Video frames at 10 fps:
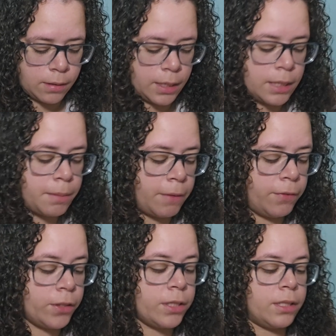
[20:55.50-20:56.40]
It's my
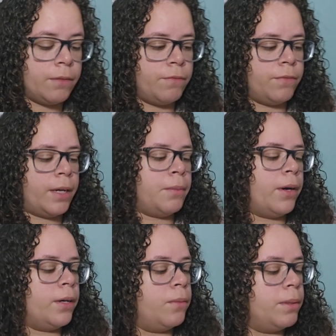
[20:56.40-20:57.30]
first fiber
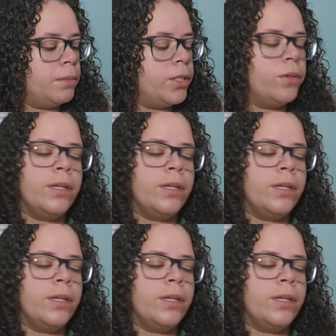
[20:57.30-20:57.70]
on a WIP too.